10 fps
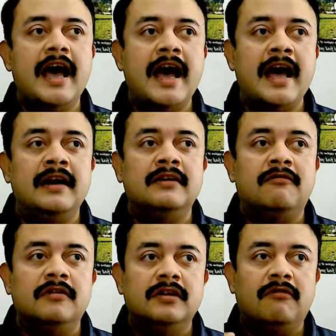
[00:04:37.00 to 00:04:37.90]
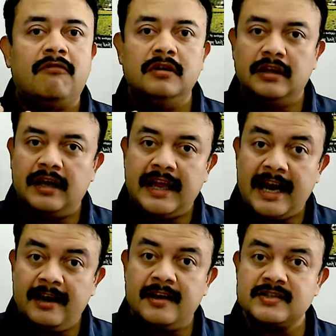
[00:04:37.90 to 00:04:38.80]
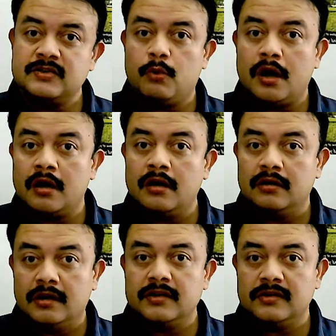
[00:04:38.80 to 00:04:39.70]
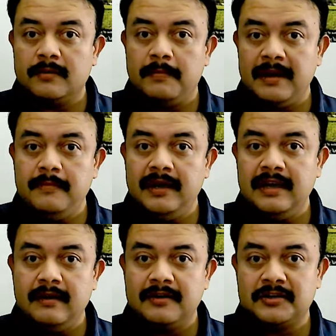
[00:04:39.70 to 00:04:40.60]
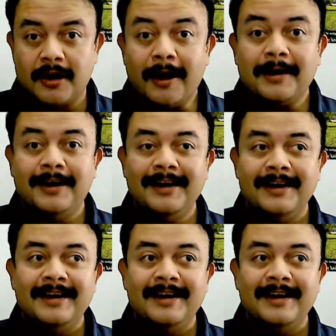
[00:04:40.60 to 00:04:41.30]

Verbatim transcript: And the, the, the eldest one, the, the baby shark,